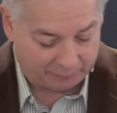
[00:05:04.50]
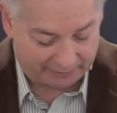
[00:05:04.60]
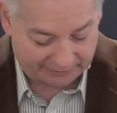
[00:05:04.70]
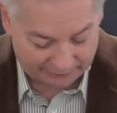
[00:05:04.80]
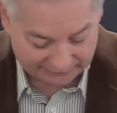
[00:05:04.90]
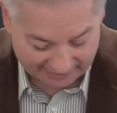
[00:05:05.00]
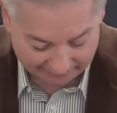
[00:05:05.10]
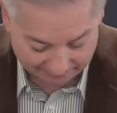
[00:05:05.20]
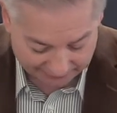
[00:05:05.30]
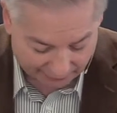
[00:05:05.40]
one goes ahead
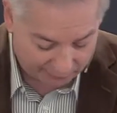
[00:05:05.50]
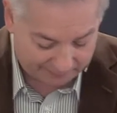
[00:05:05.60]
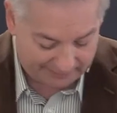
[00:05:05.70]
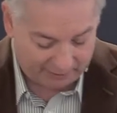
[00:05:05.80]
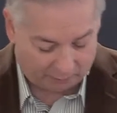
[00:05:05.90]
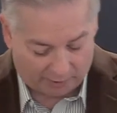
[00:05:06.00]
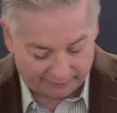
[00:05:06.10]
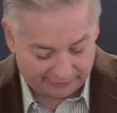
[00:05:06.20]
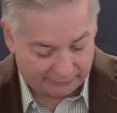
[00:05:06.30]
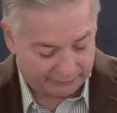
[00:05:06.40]
with his own meal.
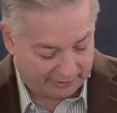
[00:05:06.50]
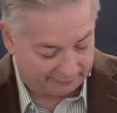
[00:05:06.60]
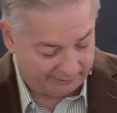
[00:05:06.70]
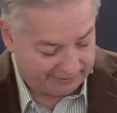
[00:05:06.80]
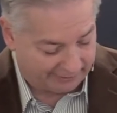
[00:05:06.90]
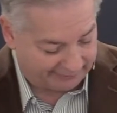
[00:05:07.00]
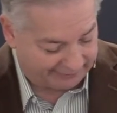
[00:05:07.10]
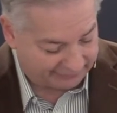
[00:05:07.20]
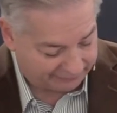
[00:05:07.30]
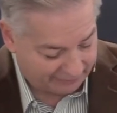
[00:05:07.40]
One goes hungry, another
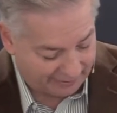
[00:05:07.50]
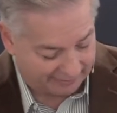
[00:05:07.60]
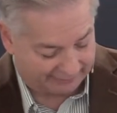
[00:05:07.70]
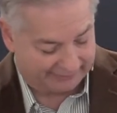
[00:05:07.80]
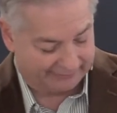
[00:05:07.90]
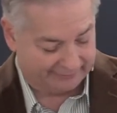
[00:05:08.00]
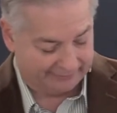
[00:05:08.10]
gets drunk.